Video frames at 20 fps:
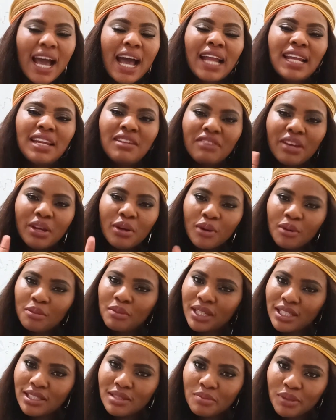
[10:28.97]
and leave a
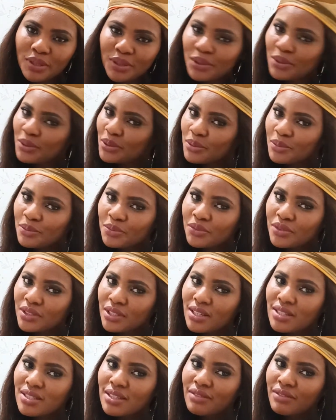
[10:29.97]
comment below.
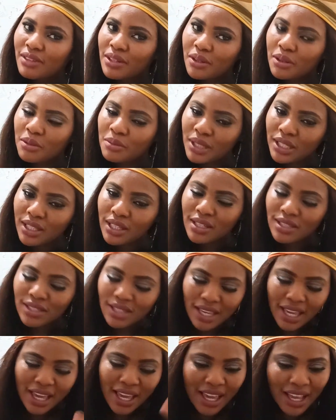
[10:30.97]
Just leave a comment and
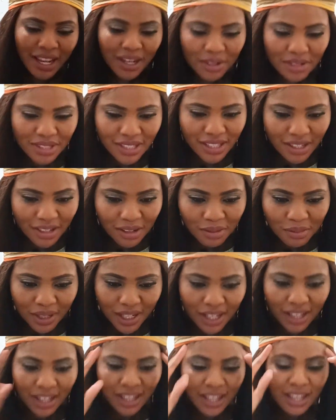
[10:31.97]
say, hello
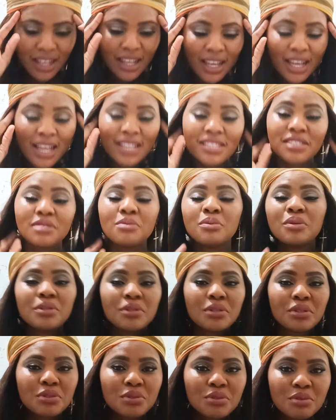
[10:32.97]
Telma, I see
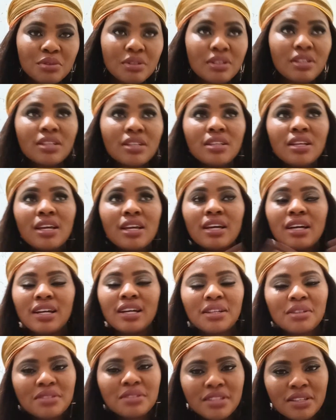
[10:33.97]
what you're doing.
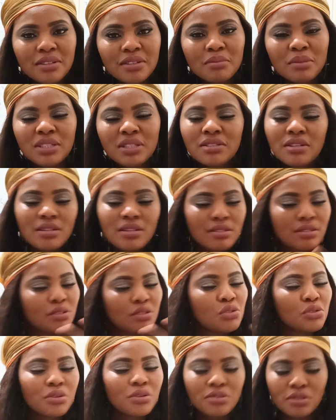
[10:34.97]
Hello Telma.
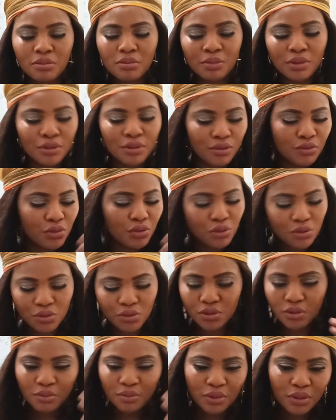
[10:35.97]
Just show some love,
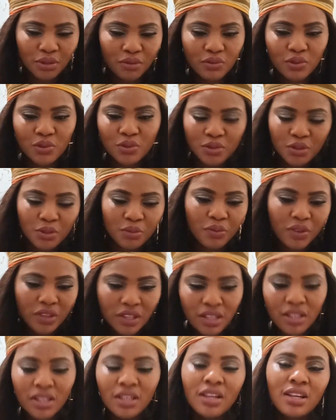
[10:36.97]
do
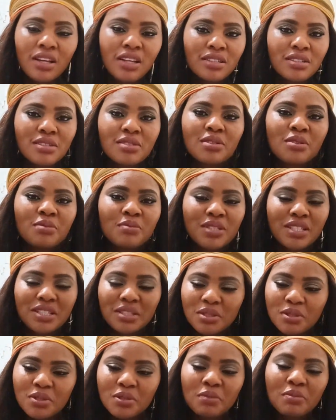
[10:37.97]
something, do
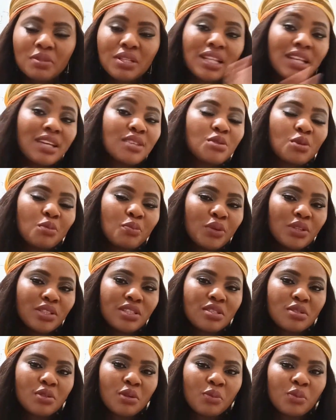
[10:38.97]
something, do something. Let's
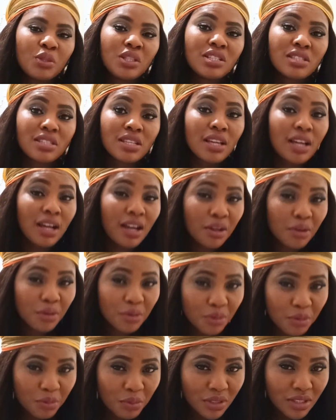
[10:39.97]
support this community and
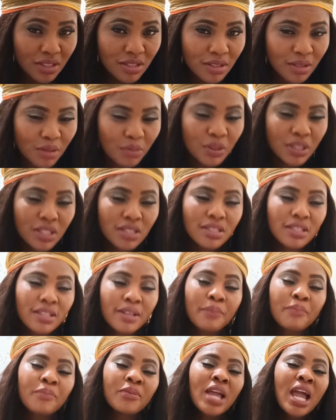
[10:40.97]
grow with this
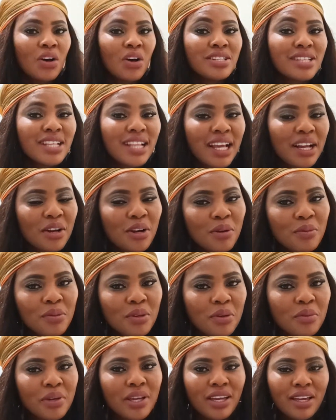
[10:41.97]
community. Until I come
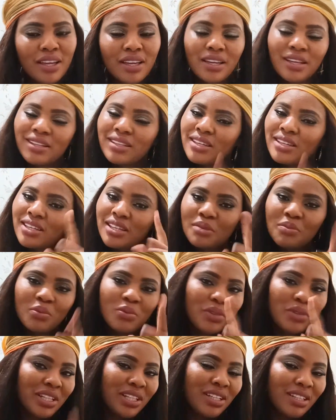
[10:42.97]
your way again,
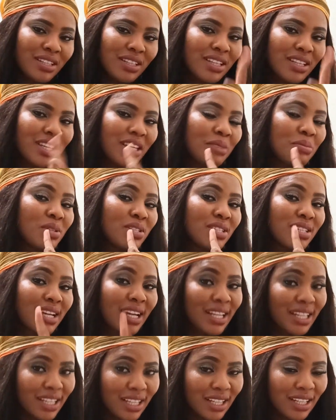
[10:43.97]
keep winning, keep
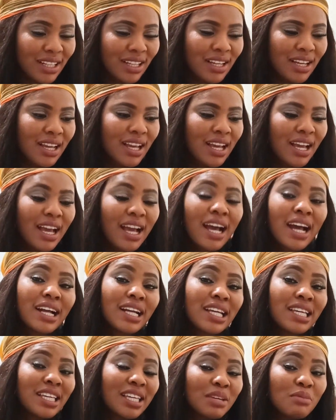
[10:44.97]
shining,
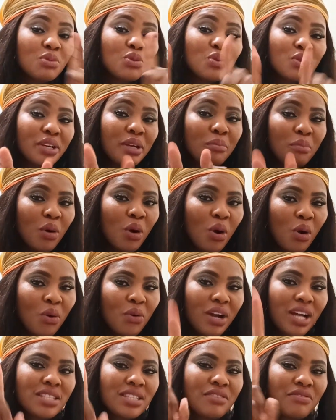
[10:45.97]
and keep doing
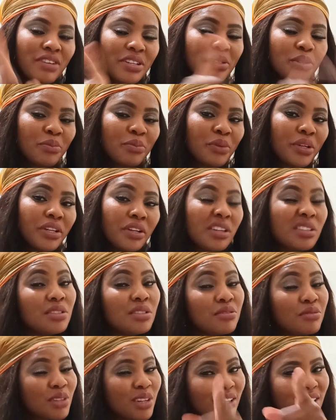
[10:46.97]
more as a fashionpreneur.
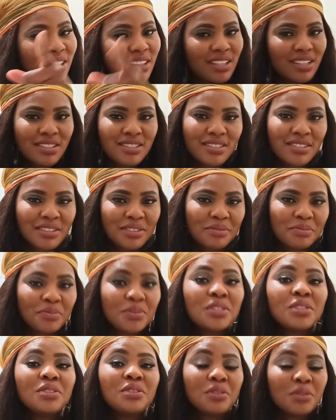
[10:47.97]
You've got this.
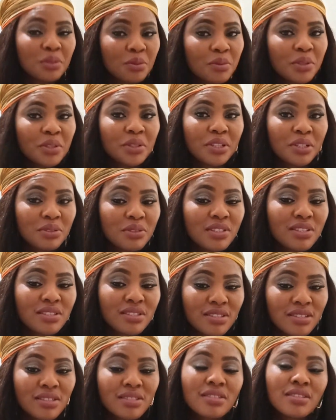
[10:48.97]
You know what you're doing,
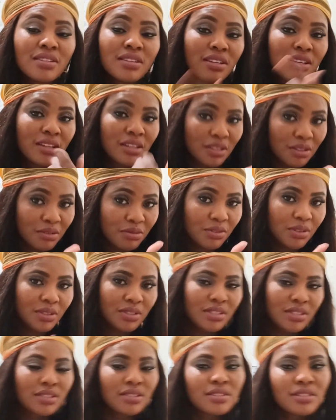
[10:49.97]
sis. You've
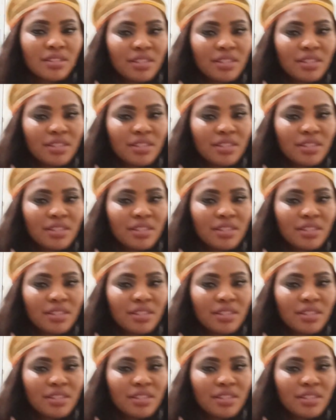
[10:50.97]
got it.